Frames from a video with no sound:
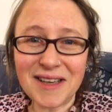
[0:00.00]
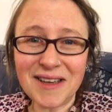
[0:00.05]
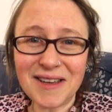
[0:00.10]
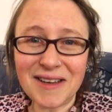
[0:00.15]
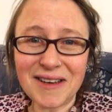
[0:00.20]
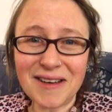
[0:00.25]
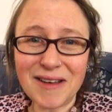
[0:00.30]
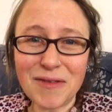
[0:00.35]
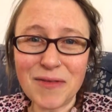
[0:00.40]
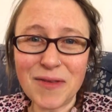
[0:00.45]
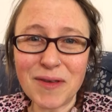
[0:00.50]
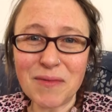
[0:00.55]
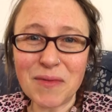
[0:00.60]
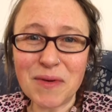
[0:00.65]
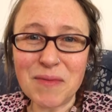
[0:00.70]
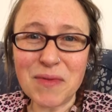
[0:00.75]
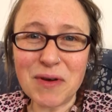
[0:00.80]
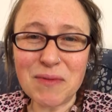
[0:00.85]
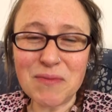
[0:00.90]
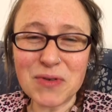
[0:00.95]
And I think
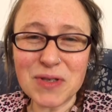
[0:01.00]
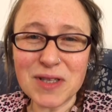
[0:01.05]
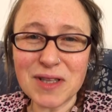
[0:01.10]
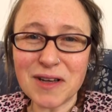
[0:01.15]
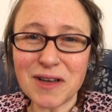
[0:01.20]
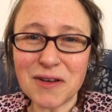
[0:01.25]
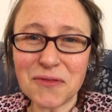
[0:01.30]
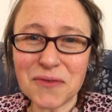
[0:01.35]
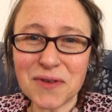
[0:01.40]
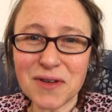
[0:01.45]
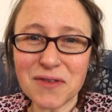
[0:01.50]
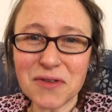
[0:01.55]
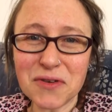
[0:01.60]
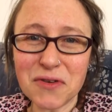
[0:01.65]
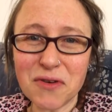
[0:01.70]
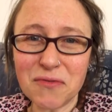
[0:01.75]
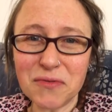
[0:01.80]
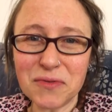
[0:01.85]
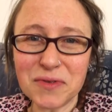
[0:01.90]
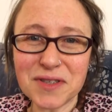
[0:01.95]
my mum was laughing at the
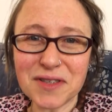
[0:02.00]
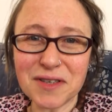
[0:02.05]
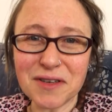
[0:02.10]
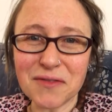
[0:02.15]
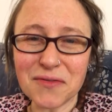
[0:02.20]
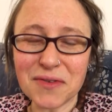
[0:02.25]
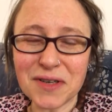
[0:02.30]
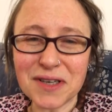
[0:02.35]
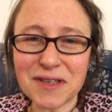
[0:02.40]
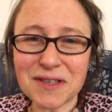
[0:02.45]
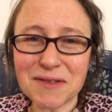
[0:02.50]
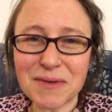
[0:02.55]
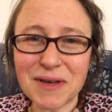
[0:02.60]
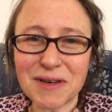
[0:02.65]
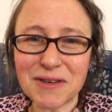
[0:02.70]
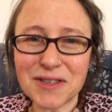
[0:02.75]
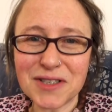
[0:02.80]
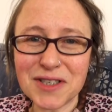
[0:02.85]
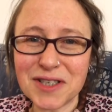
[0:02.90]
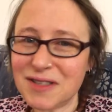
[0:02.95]
novelty of it as
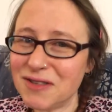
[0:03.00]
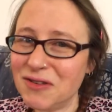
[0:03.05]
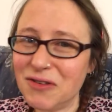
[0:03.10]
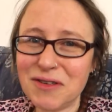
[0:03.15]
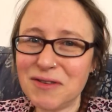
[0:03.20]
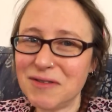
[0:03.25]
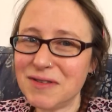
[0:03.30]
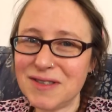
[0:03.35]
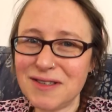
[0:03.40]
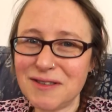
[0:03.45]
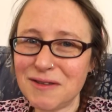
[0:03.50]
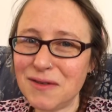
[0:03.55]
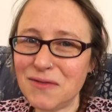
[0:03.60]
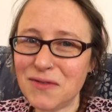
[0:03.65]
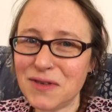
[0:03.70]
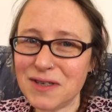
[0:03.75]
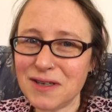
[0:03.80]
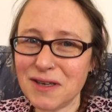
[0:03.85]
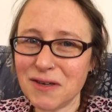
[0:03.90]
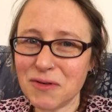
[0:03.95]
well, because she's not used to doing
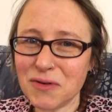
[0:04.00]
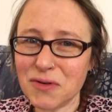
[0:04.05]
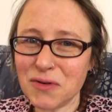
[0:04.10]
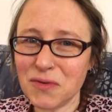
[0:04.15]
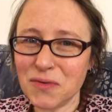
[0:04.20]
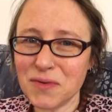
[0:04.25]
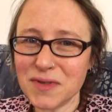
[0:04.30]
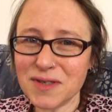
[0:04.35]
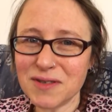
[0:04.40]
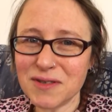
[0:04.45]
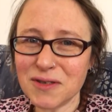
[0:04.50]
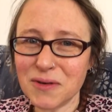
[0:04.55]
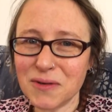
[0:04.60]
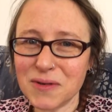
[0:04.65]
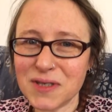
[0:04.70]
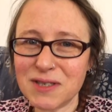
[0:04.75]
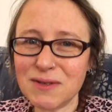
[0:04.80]
video calls at all.